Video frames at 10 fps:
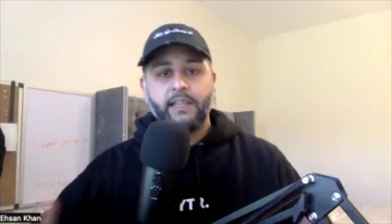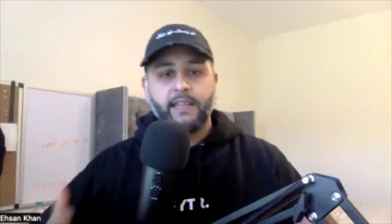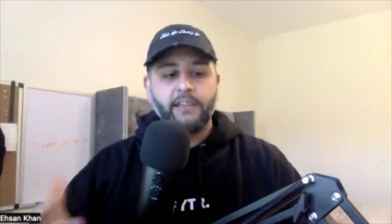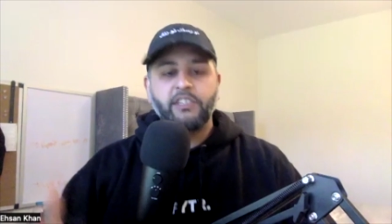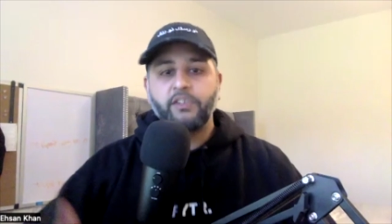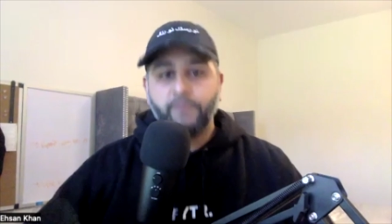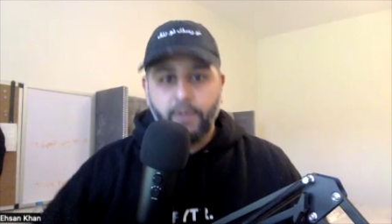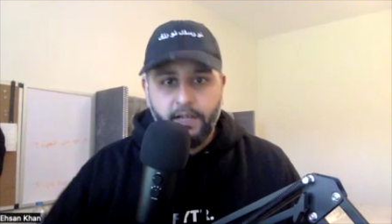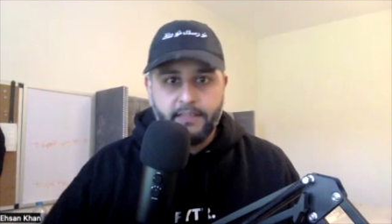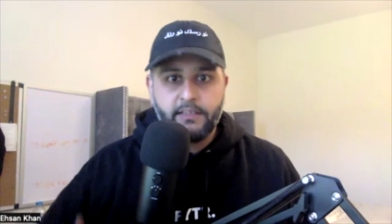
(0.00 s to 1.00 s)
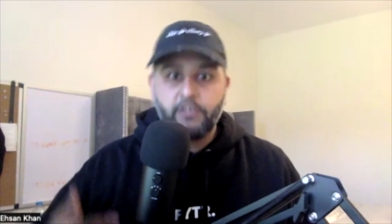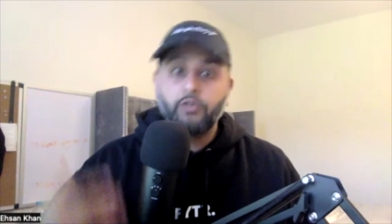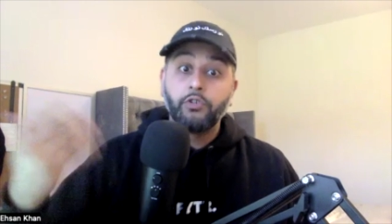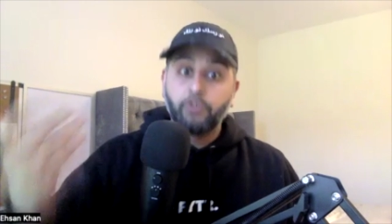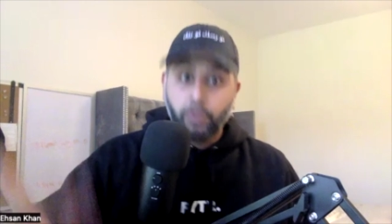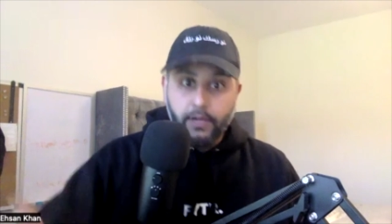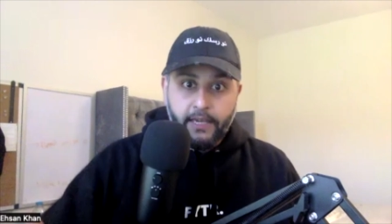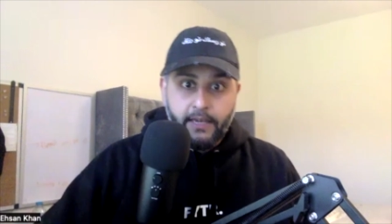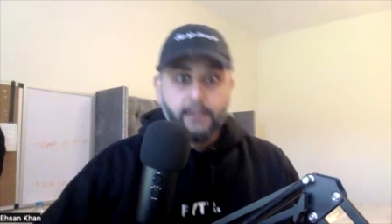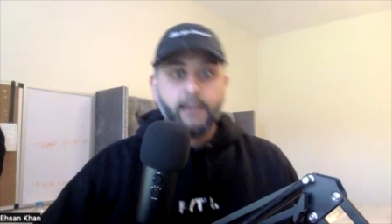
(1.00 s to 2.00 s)
Then how did you find things? Did you enjoy
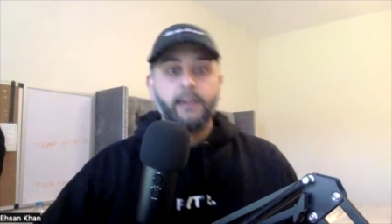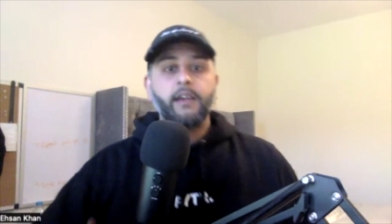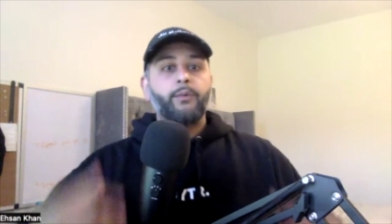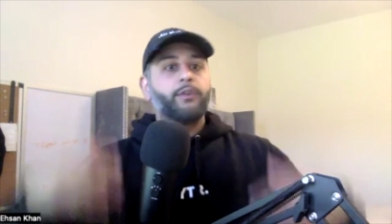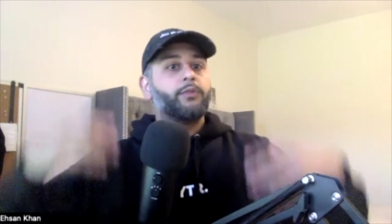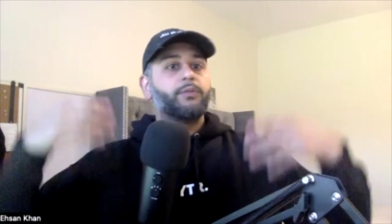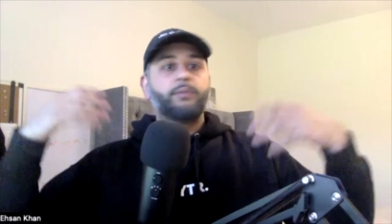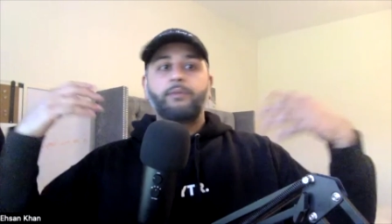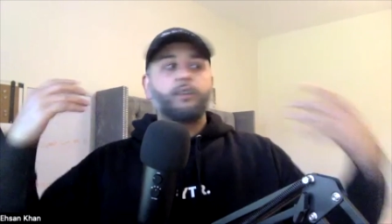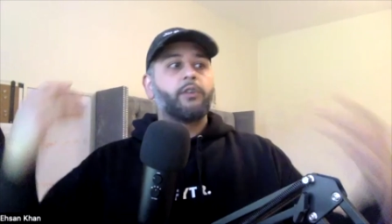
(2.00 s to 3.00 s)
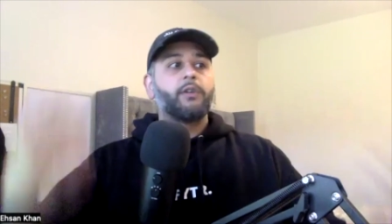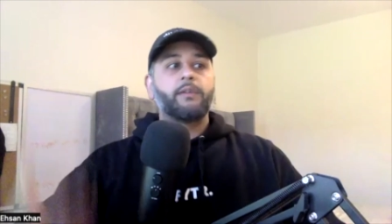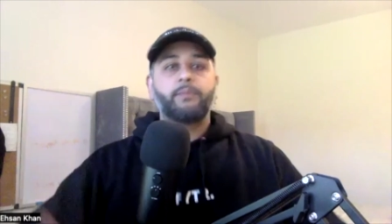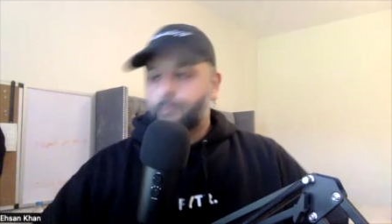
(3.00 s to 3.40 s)
it? Were you, you know,